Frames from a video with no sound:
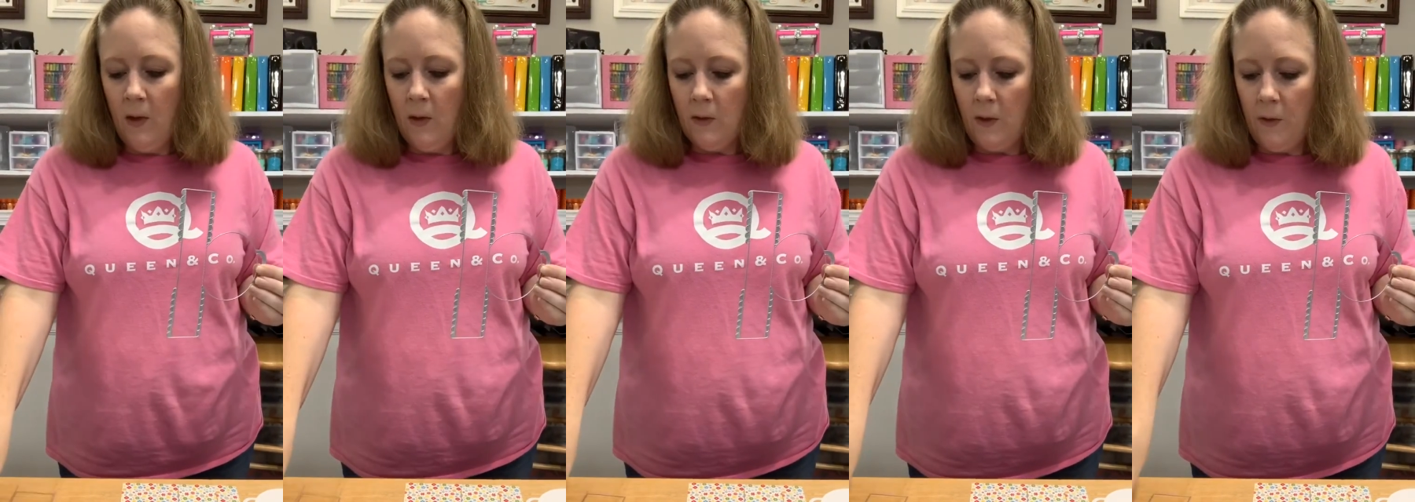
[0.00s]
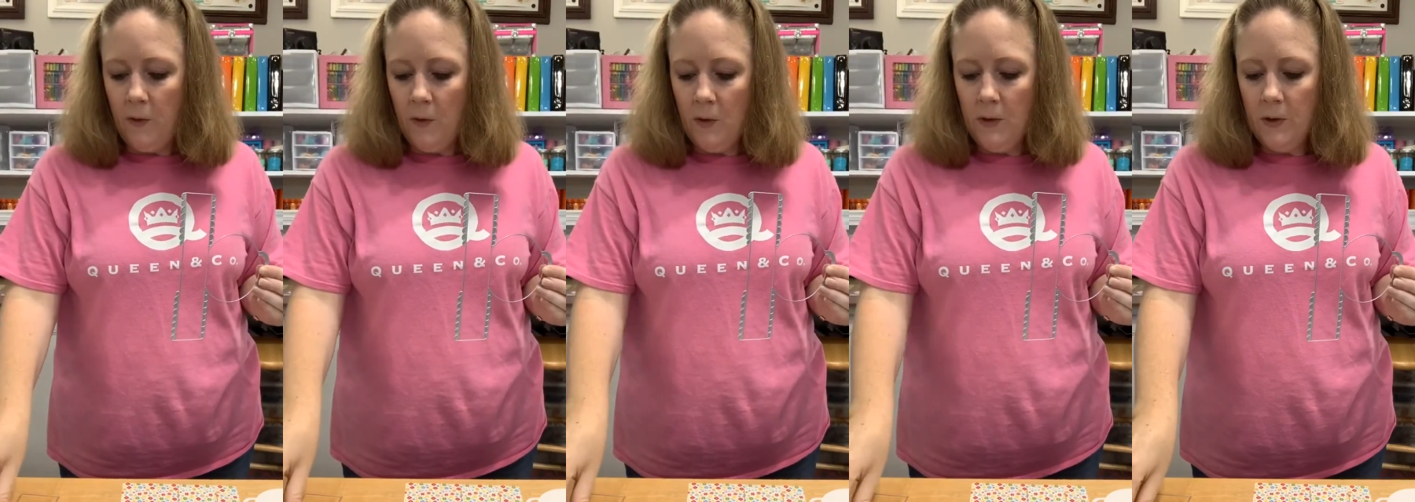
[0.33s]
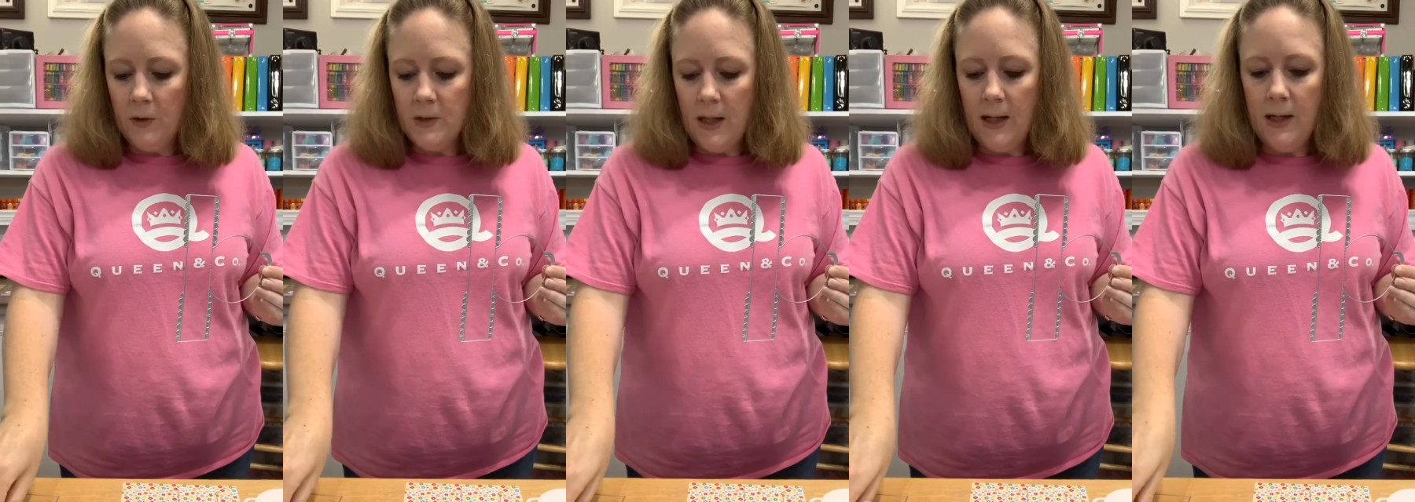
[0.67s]
The third little
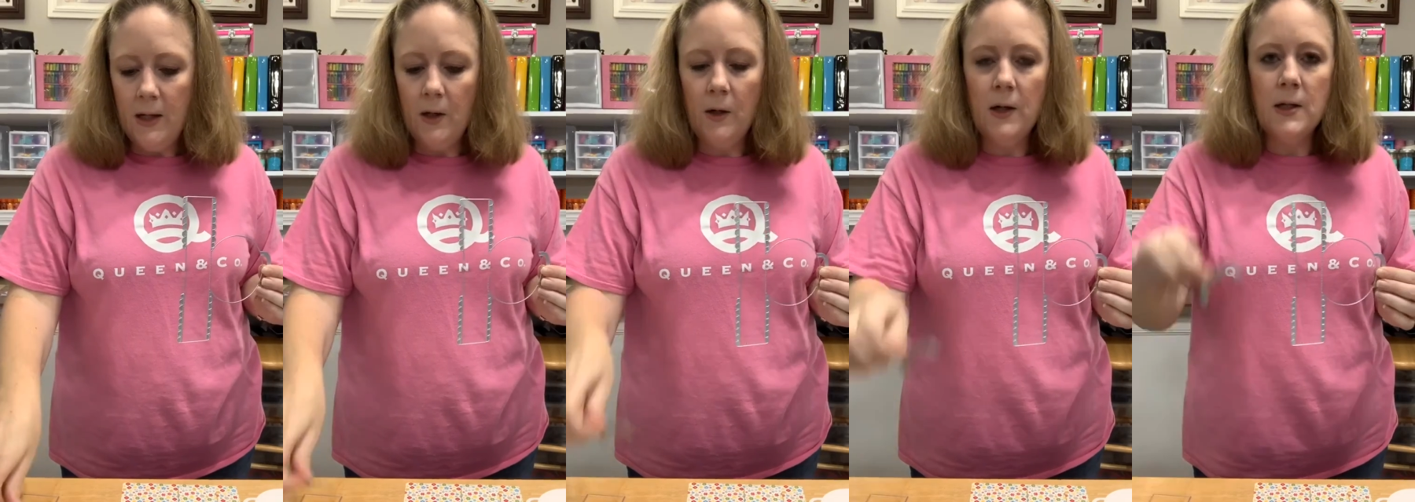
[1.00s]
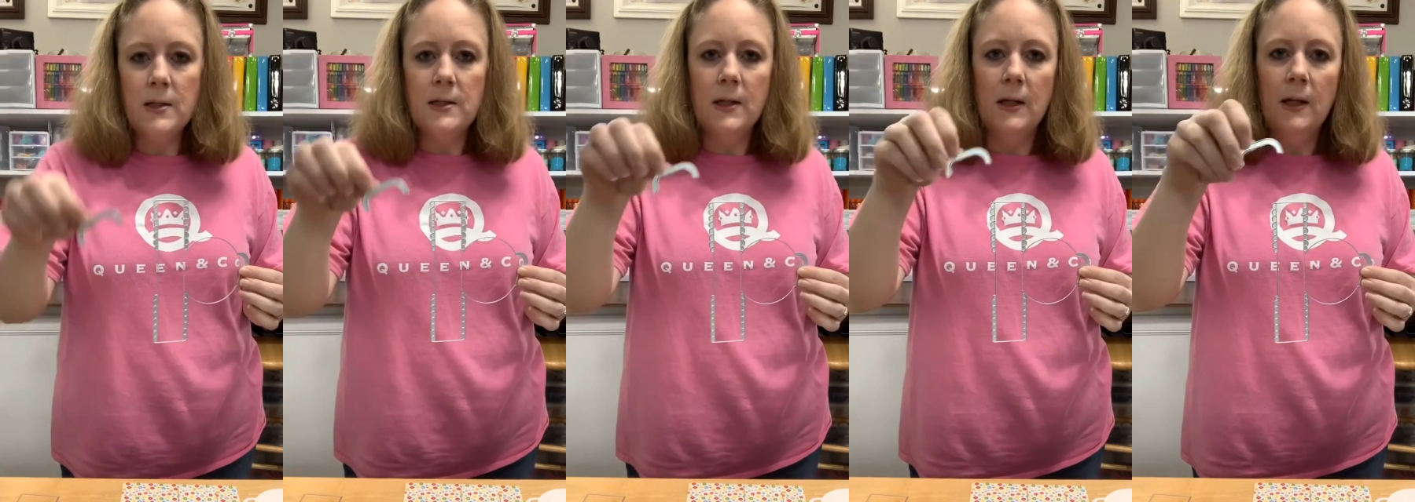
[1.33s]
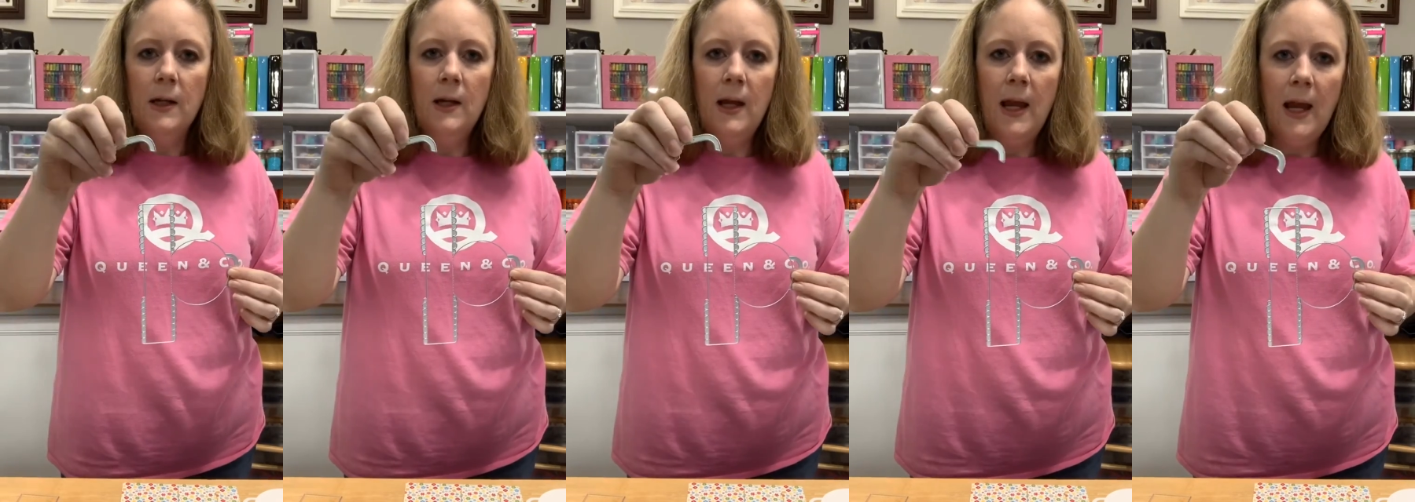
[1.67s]
die here is the
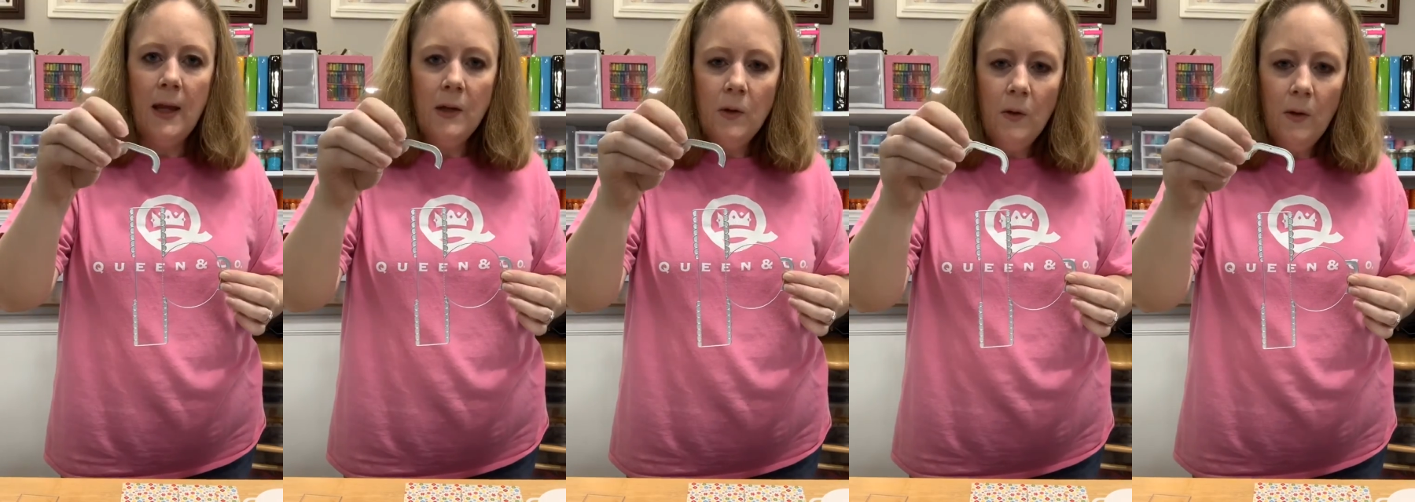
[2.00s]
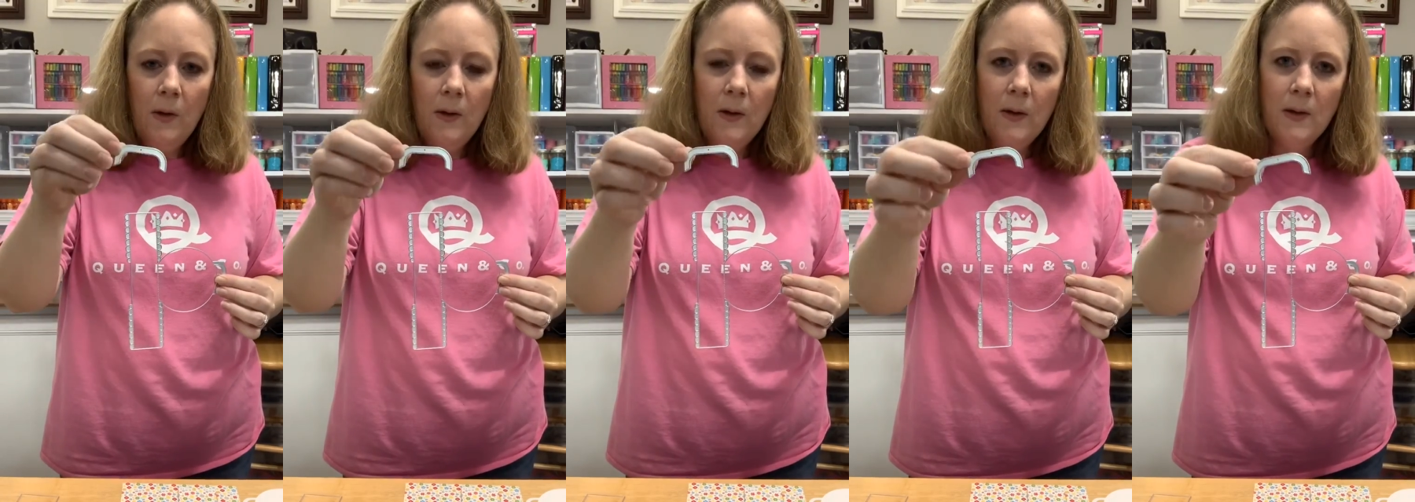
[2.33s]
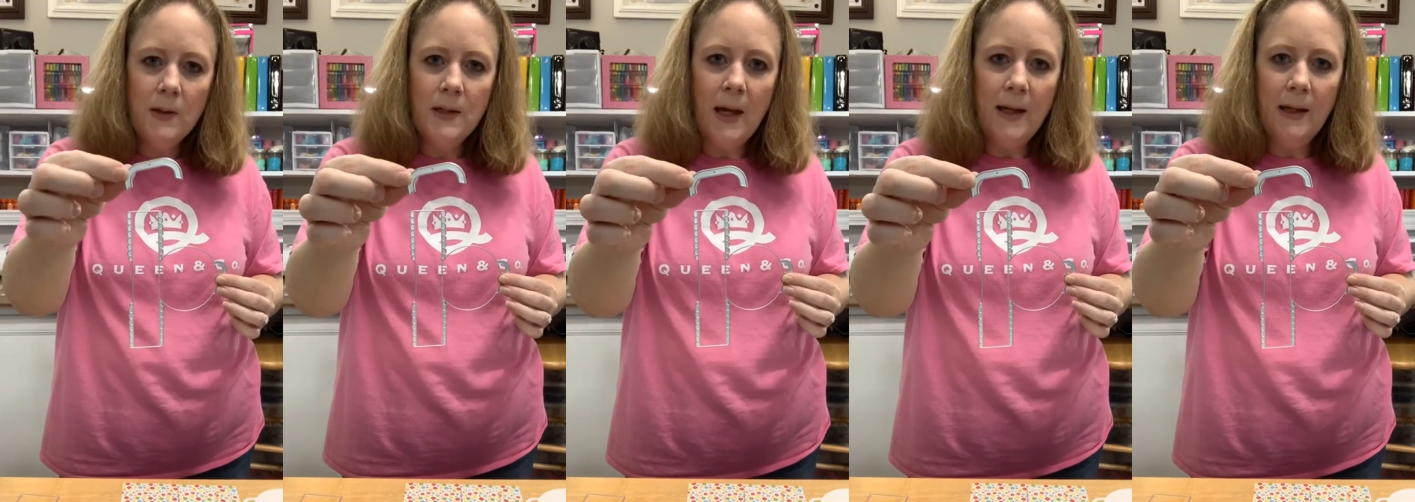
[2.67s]
handle
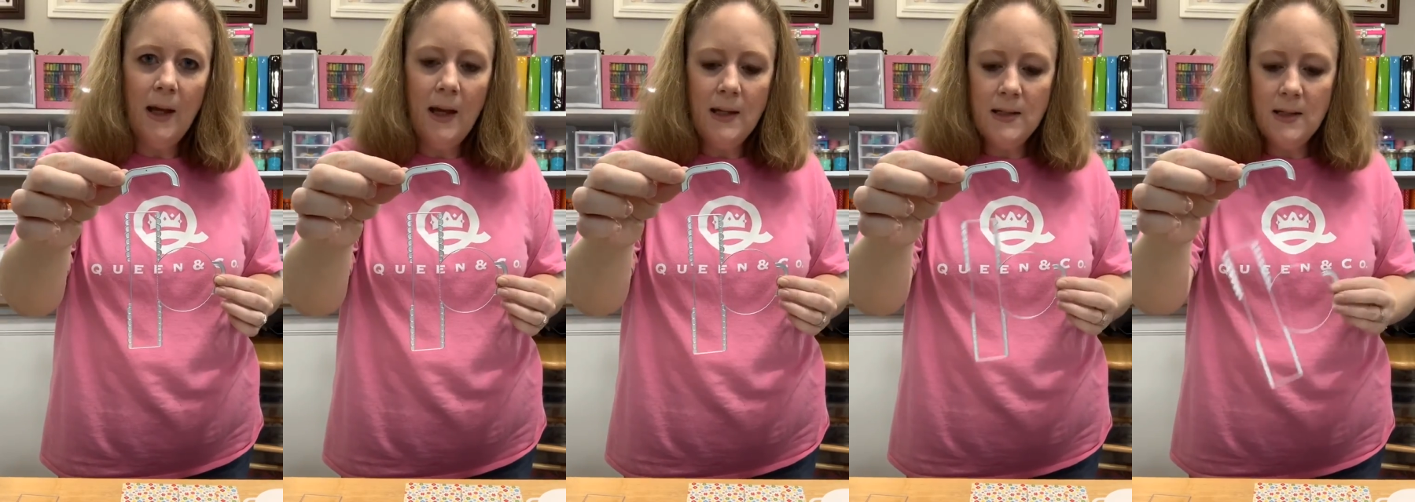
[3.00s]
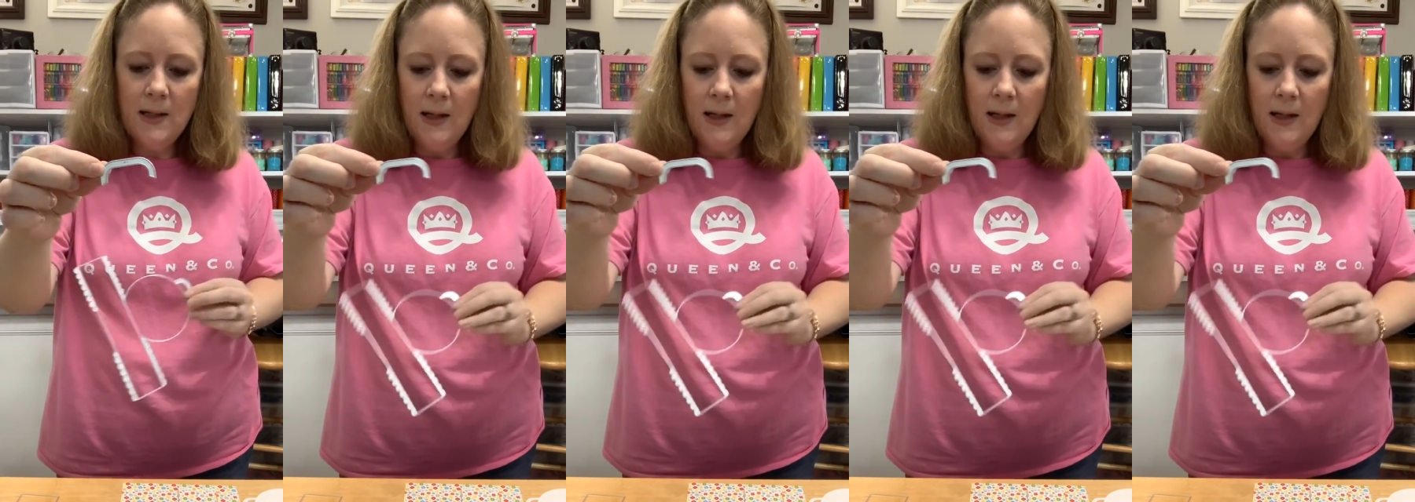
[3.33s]
die cut.